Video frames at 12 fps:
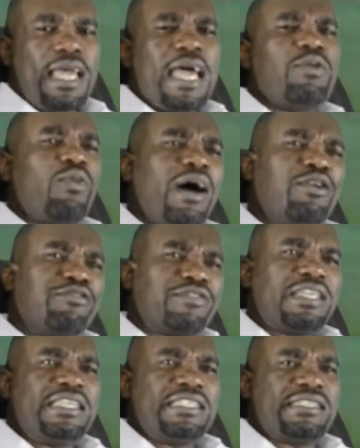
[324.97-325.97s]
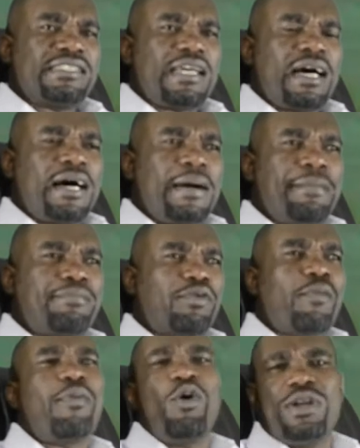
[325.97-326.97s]
And one of these
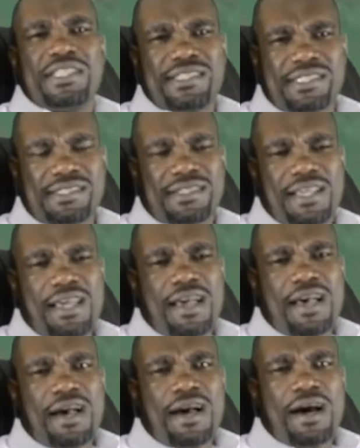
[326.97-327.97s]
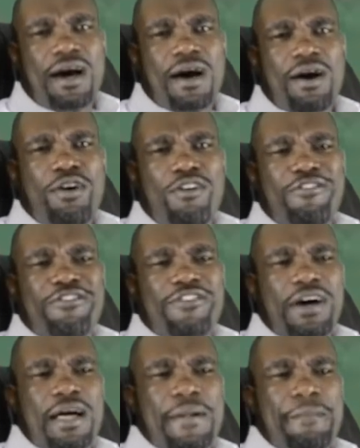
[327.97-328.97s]
proponents of
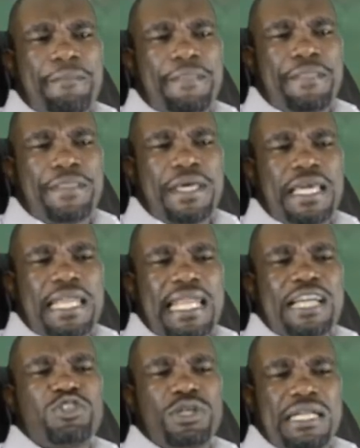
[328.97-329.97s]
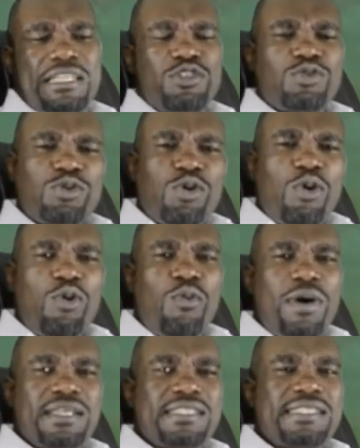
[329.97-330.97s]
the naturalist law
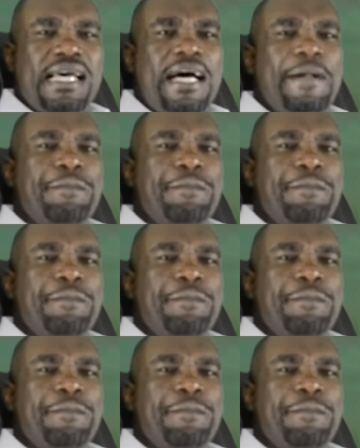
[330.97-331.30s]
was